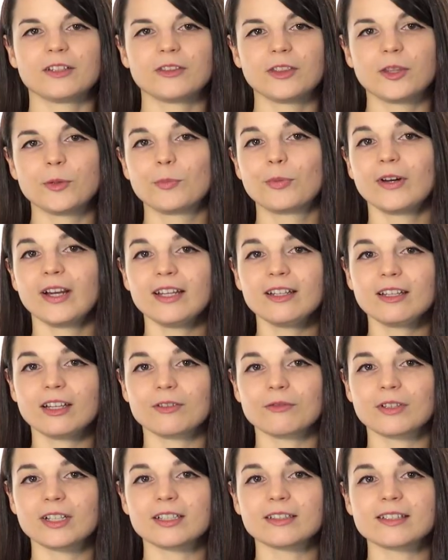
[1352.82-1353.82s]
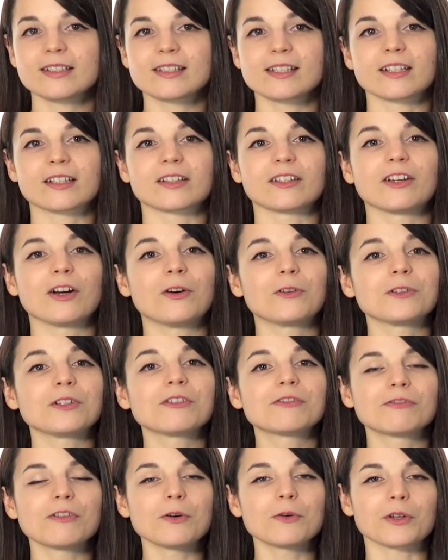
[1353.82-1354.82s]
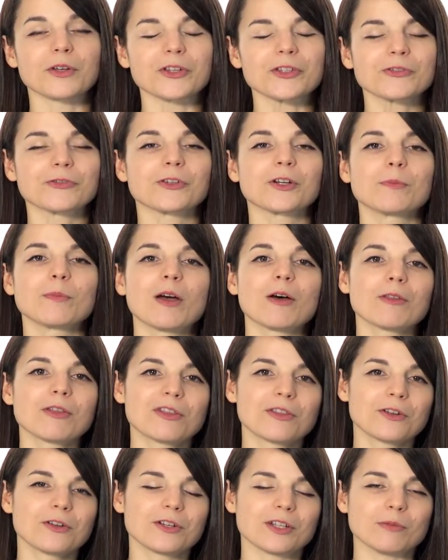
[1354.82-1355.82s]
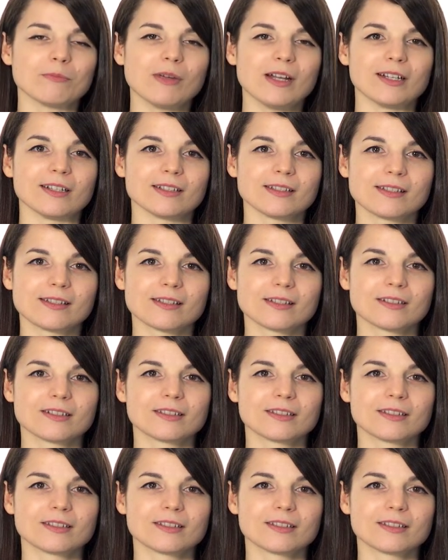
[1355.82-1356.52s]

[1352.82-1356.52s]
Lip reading: The brain can realistically only focus for about 30 minutes.